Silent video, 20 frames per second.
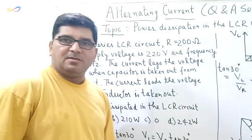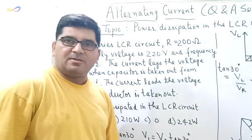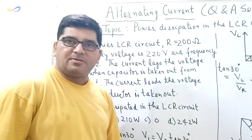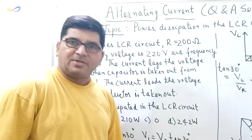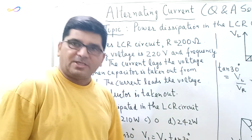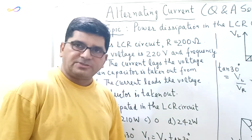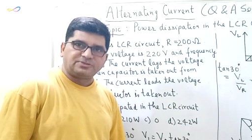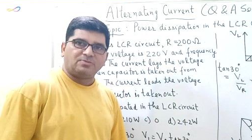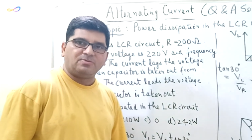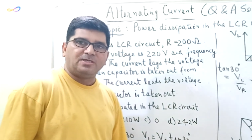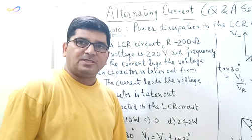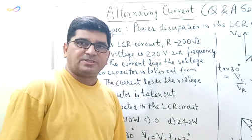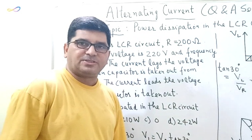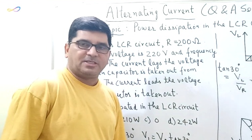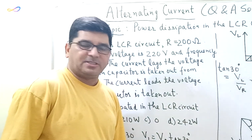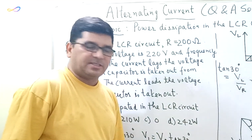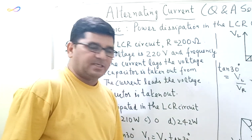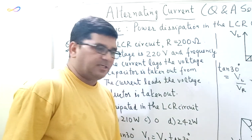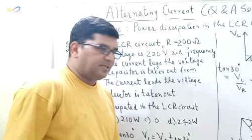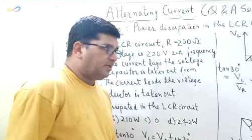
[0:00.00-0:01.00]
resonant
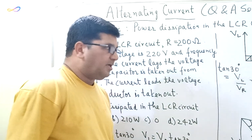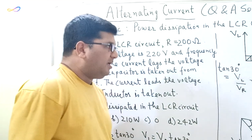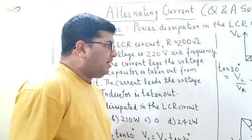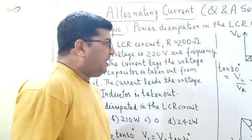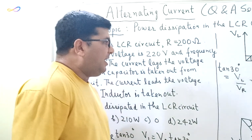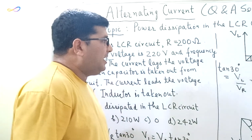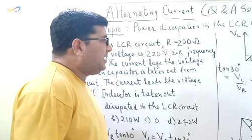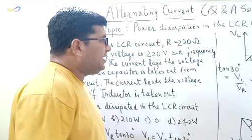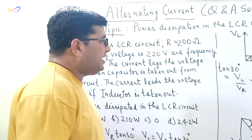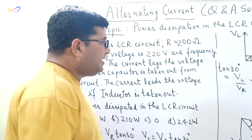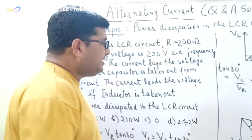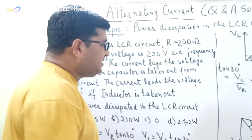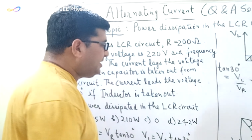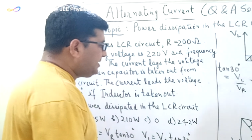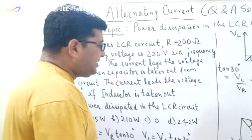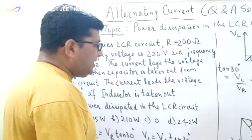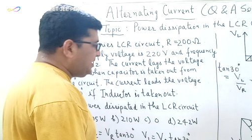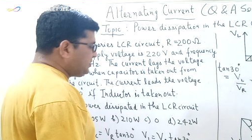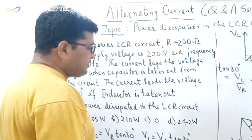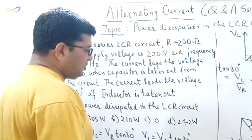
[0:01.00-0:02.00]
circuit and in
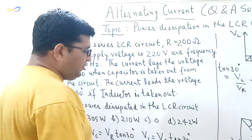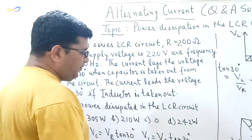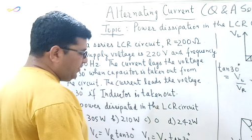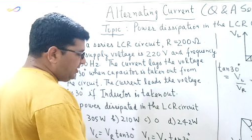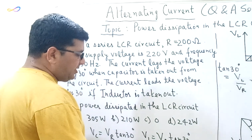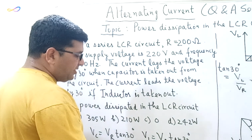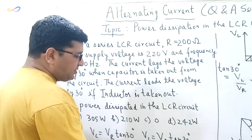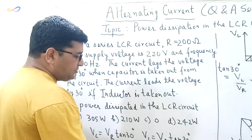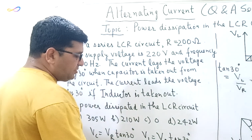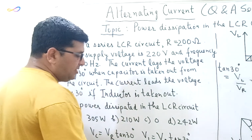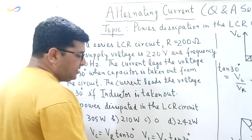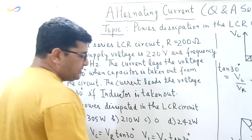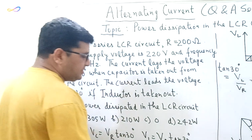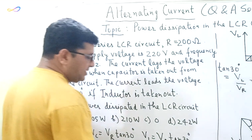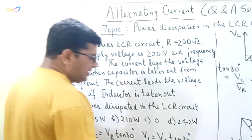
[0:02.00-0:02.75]
the case of a resonant